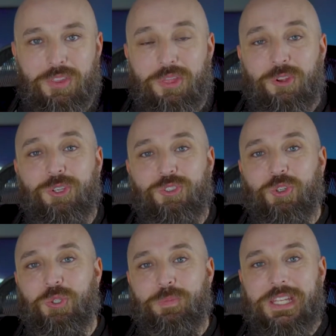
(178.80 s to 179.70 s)
The third
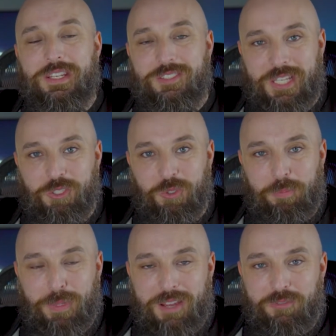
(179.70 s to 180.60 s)
social media
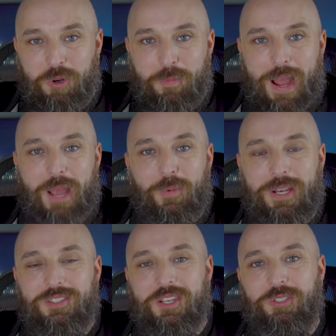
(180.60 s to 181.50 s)
scheduling platform I
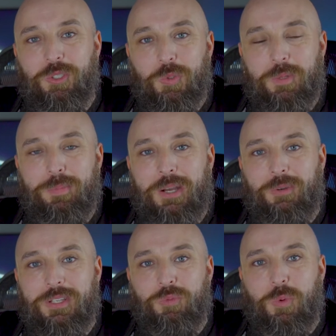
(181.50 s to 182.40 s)
want to you
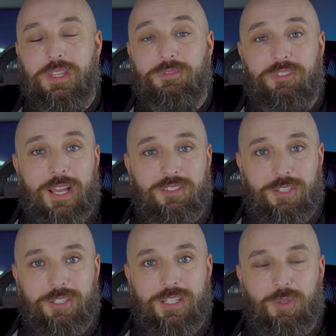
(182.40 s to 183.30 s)
about is one that flies
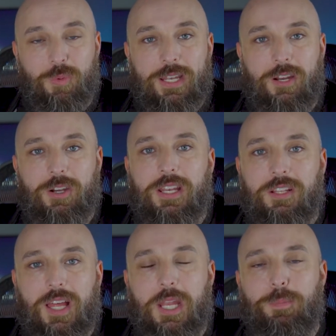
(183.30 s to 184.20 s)
underneath the radar and
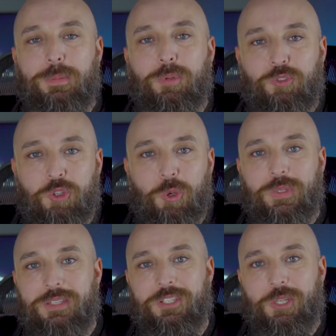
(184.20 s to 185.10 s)
a lot of people
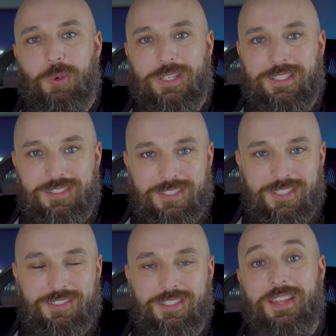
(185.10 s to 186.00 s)
don't even know it
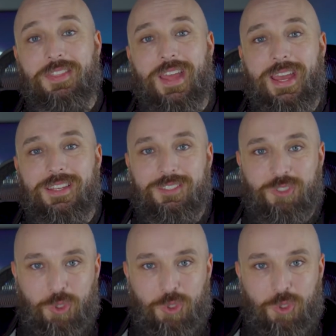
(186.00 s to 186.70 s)
exists, and that is